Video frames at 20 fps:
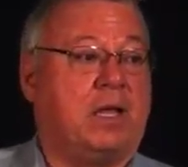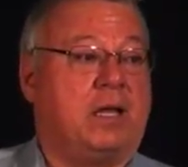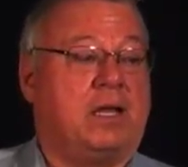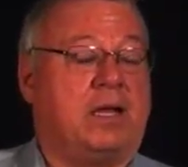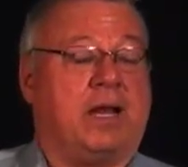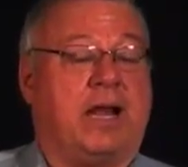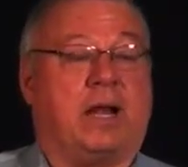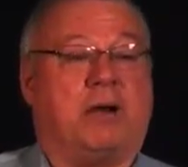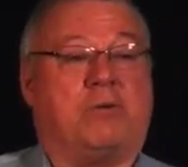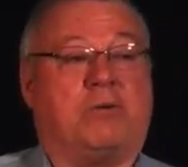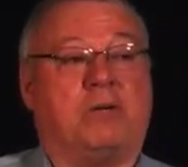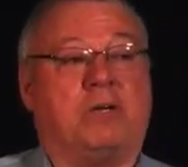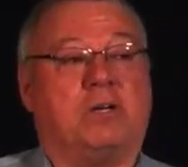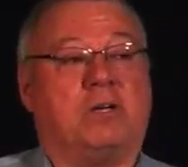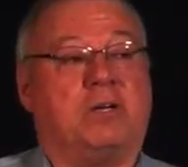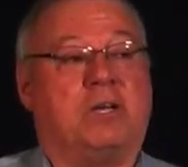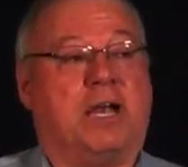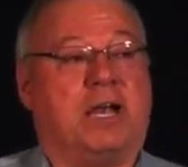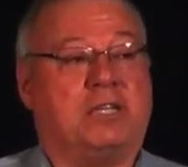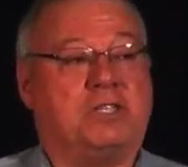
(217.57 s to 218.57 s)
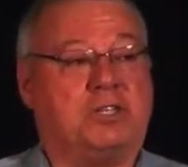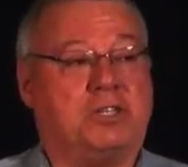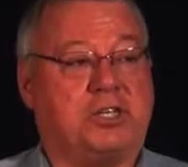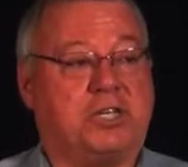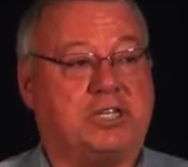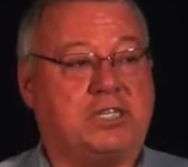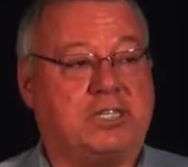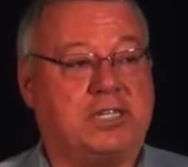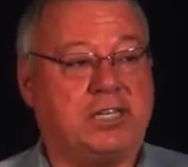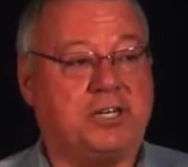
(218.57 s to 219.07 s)
Now, as you
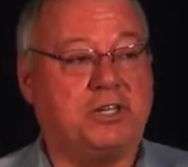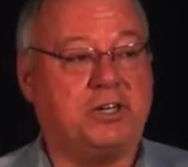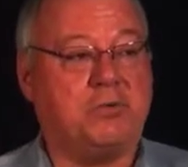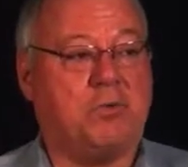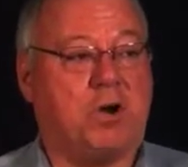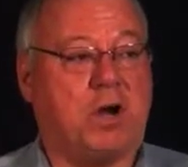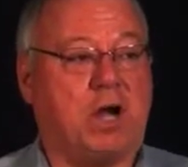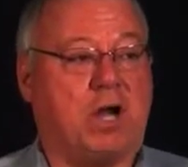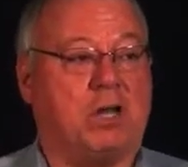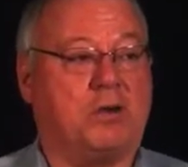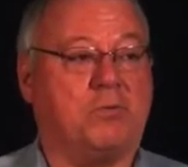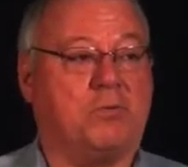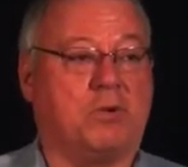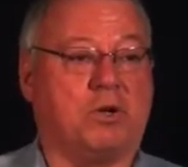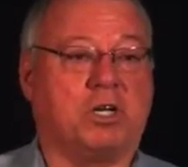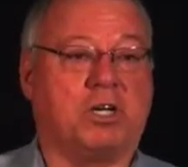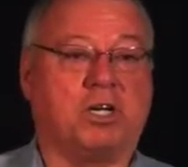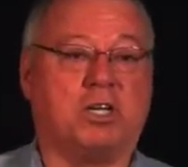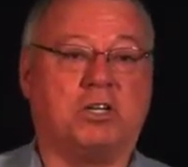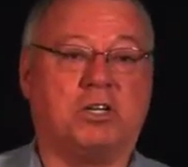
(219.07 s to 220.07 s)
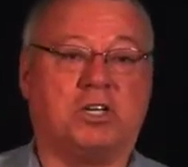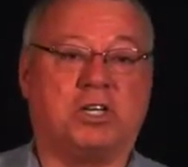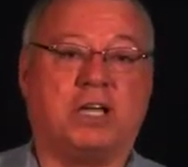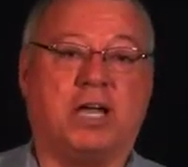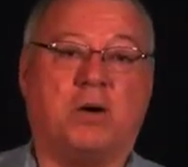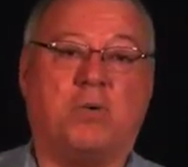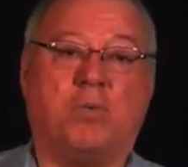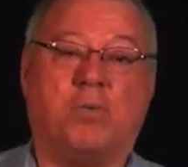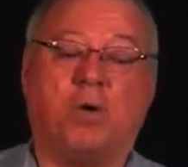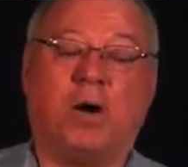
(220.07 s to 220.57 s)
continue on, we're going to look
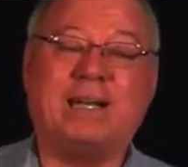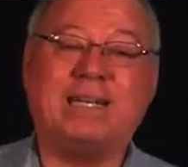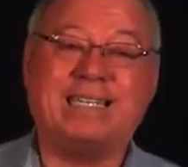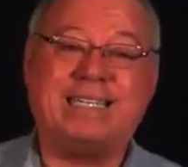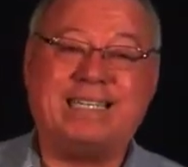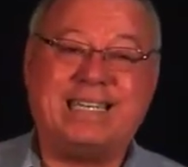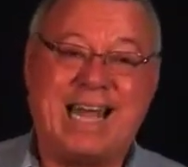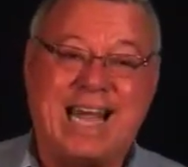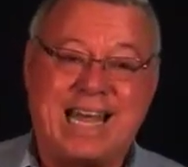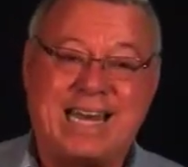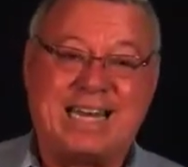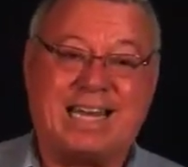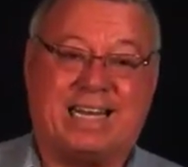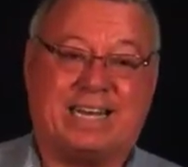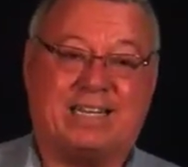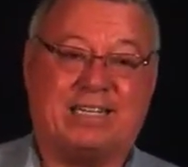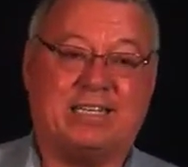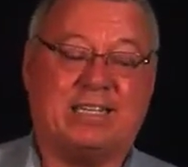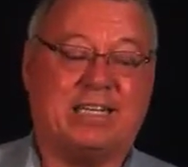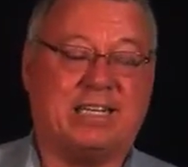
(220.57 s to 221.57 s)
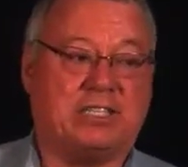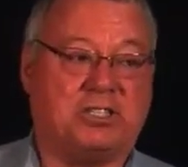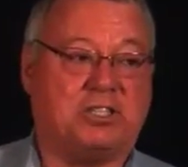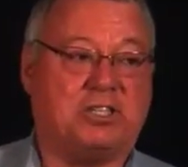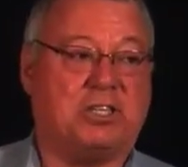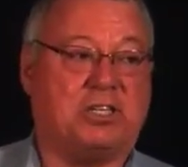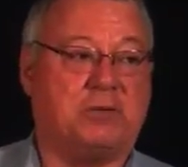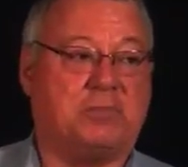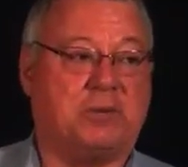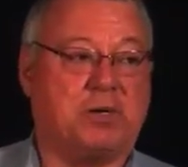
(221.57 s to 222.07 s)
at what data is
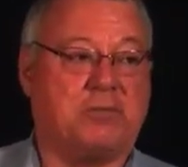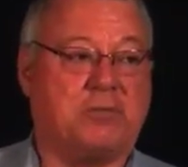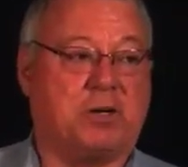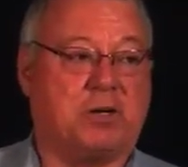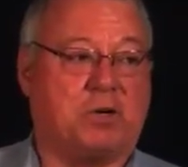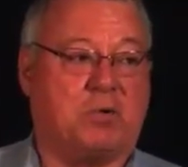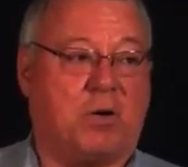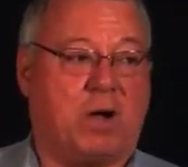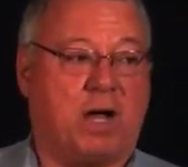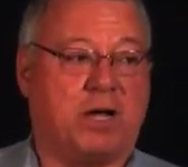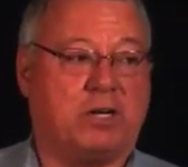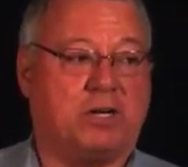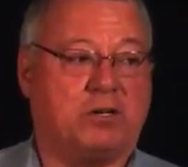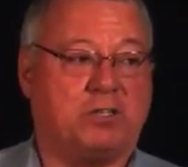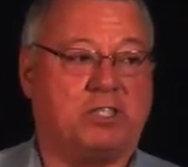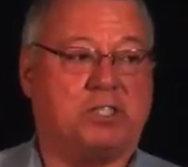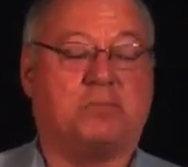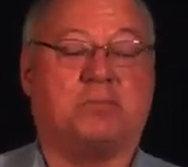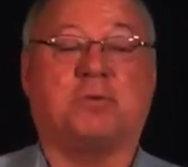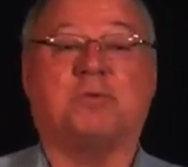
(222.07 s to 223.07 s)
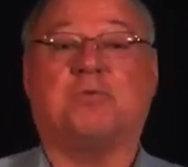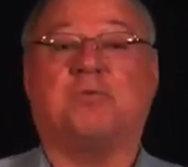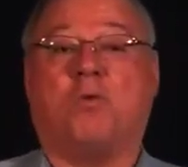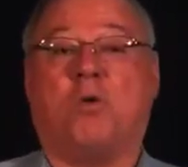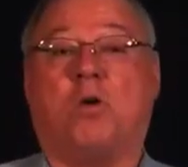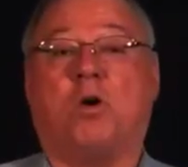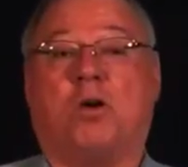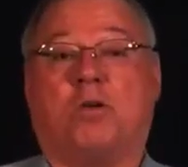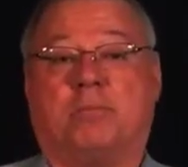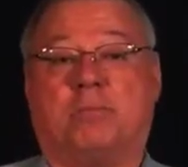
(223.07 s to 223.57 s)
going to be required to
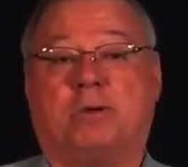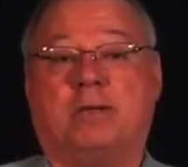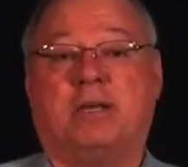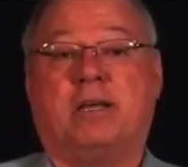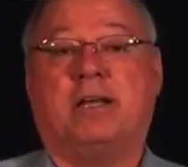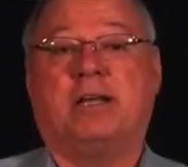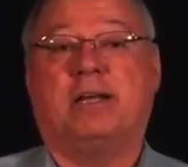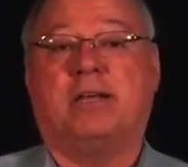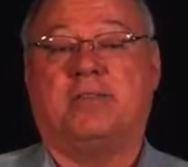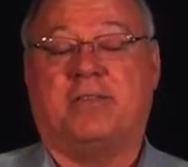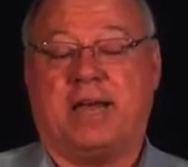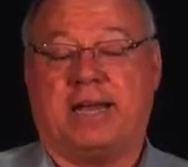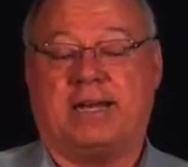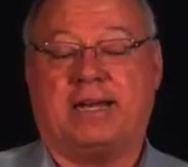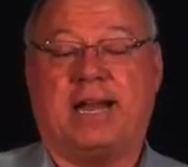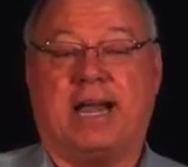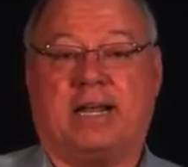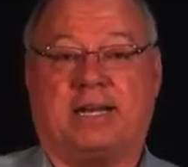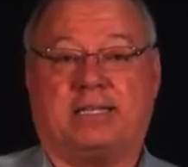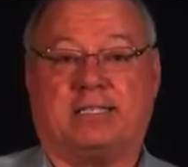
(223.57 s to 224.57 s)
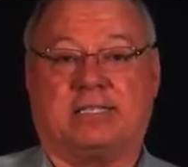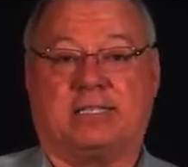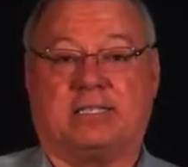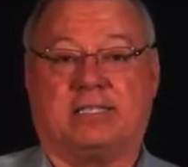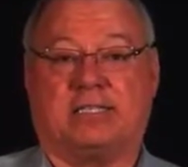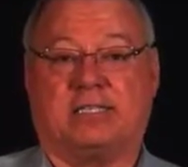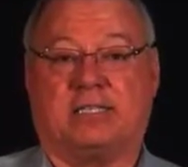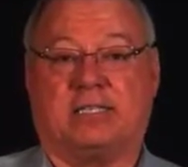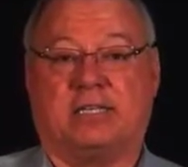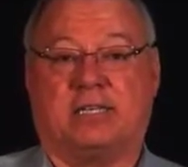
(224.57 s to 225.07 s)
perform that
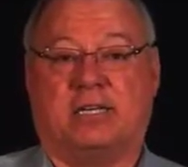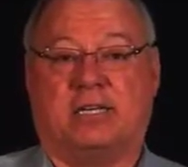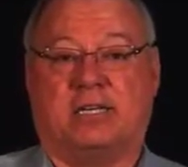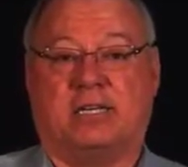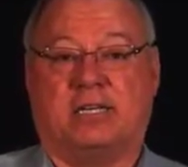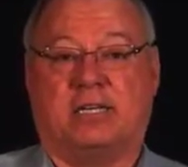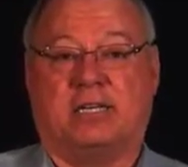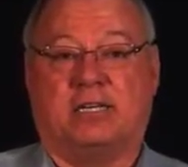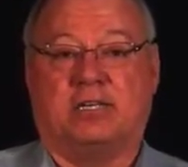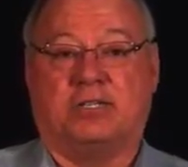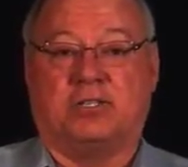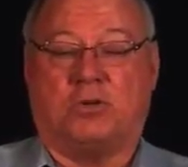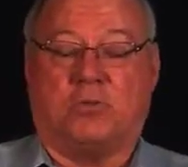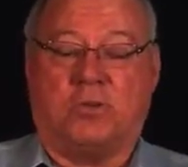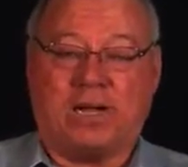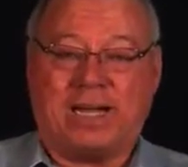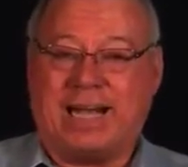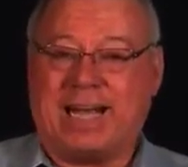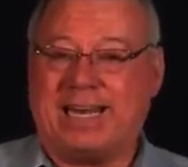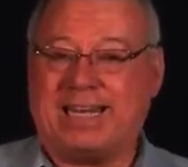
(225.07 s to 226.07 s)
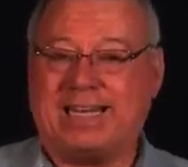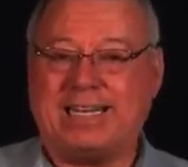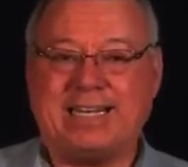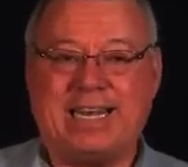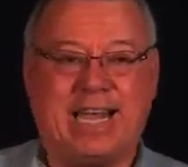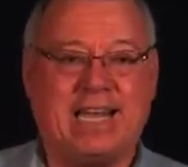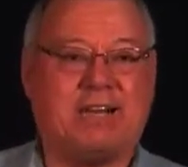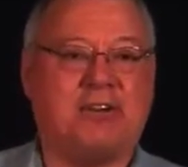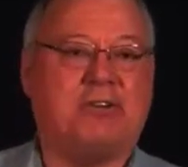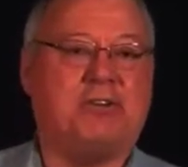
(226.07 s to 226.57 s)
analysis. So what kind of
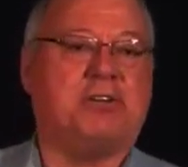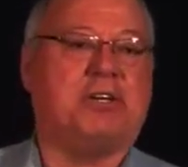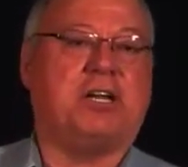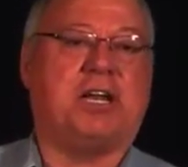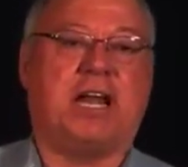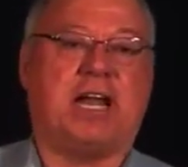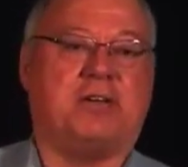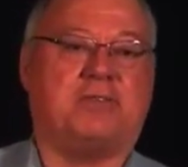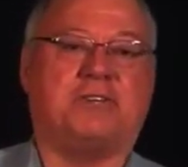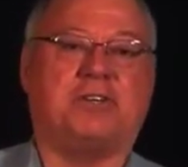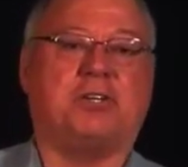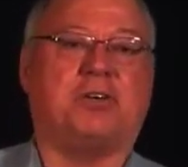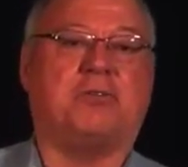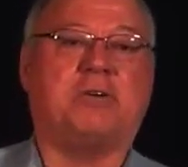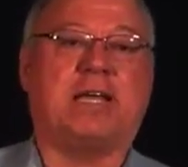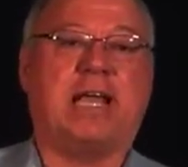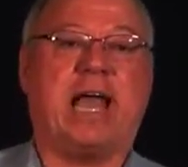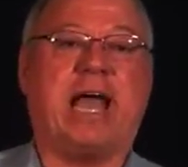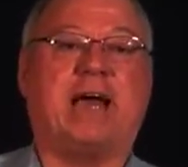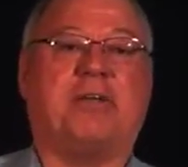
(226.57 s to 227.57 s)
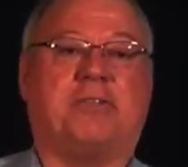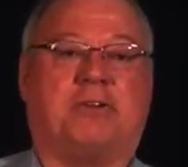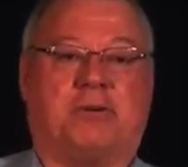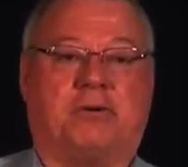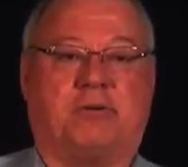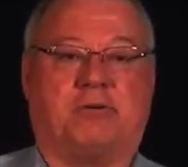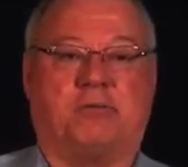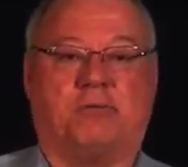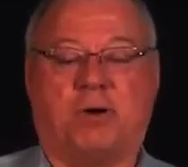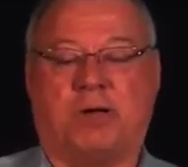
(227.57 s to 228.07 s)
data are you going to have to go
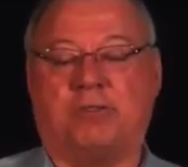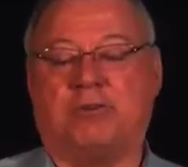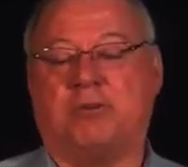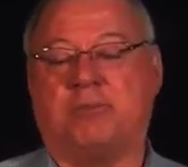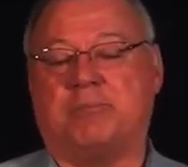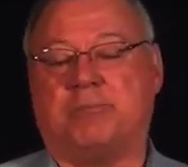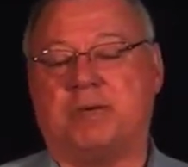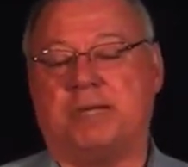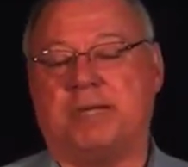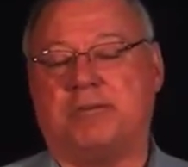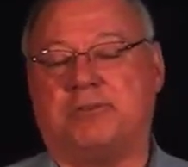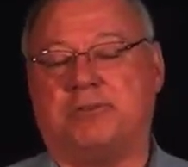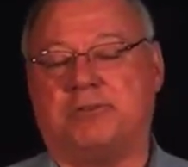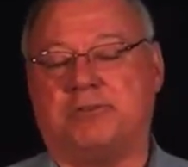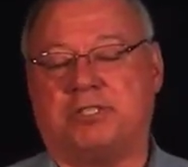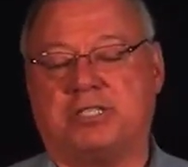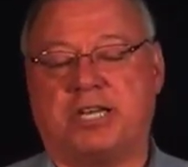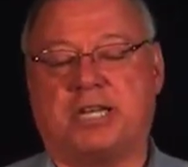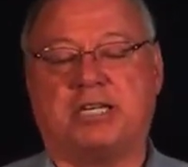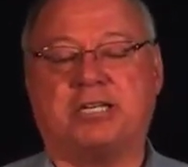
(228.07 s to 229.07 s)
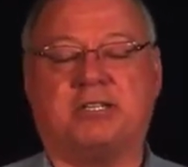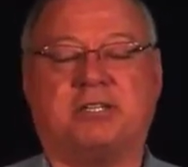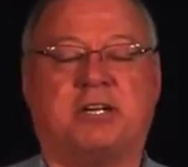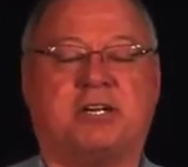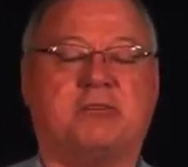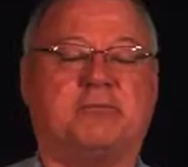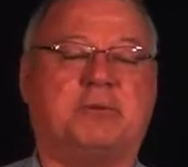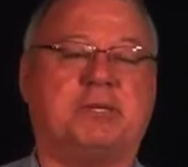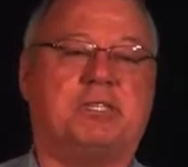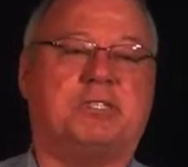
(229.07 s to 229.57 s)
gather, whether it be through
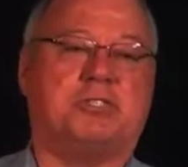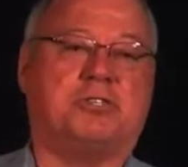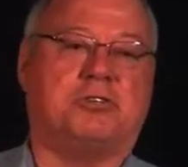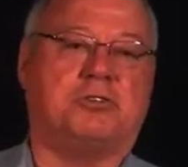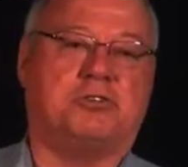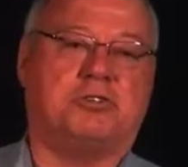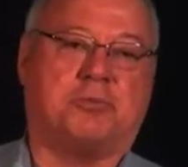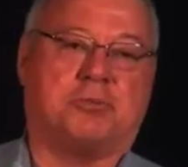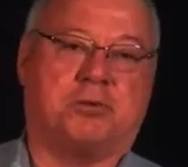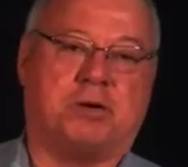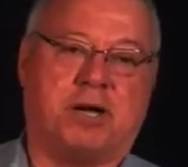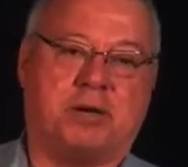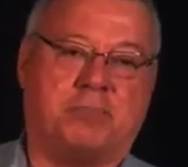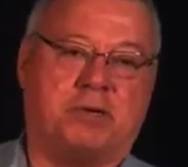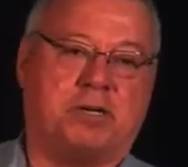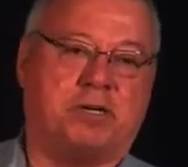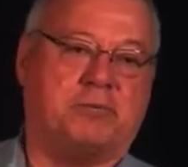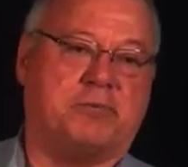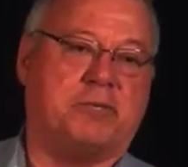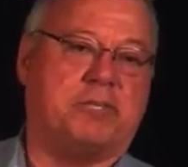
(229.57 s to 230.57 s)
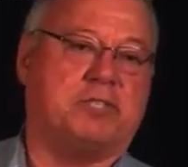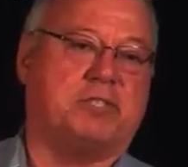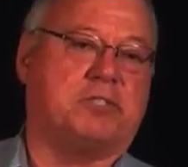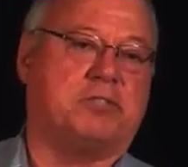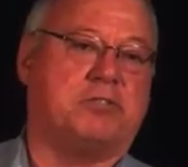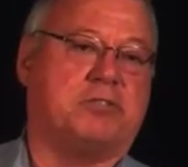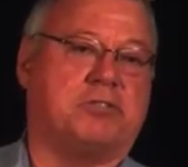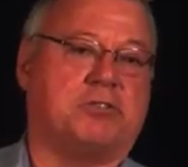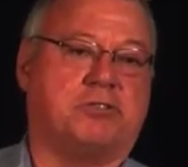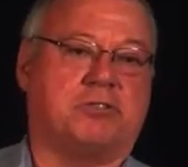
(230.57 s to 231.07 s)
secondary research or primary
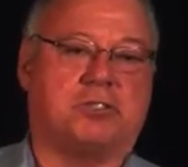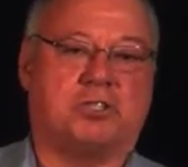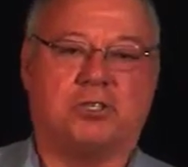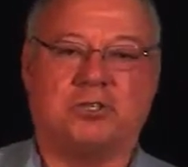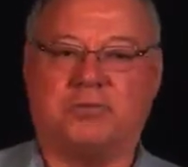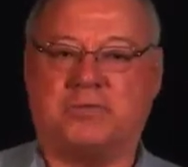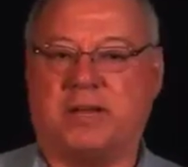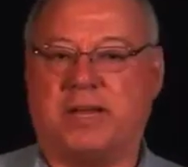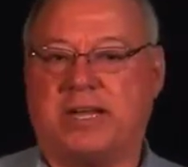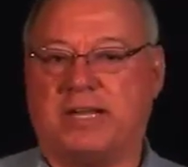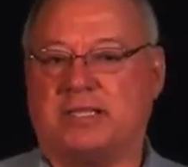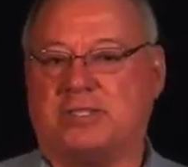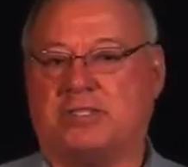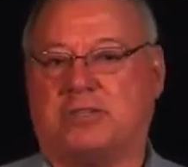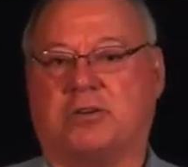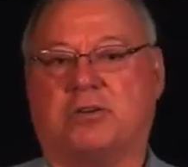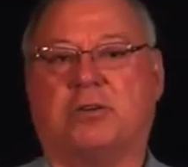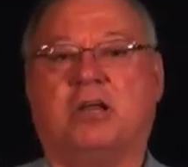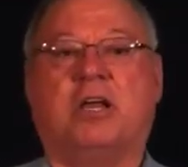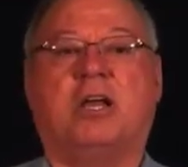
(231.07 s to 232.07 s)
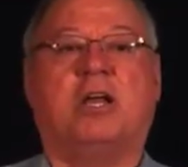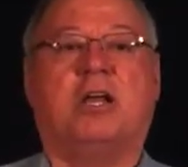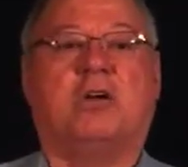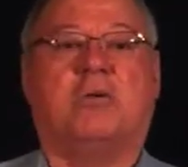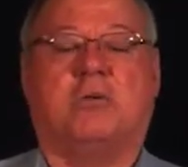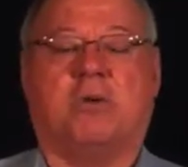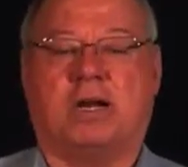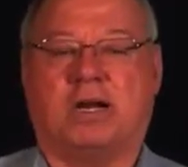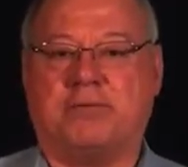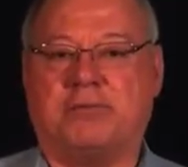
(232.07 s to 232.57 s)
research or surveys or
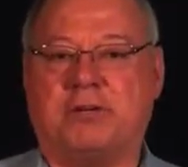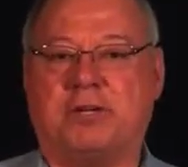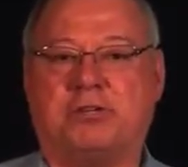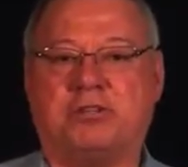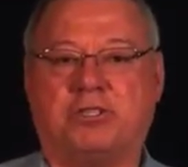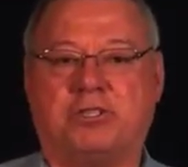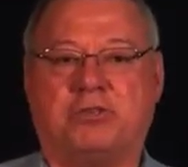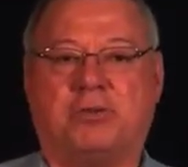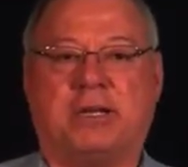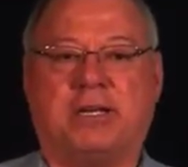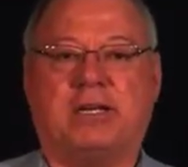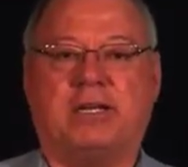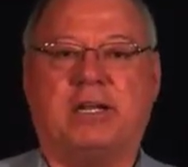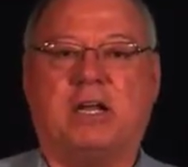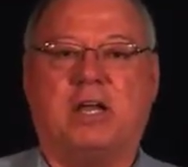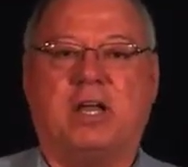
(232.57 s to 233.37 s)
whatever you're doing?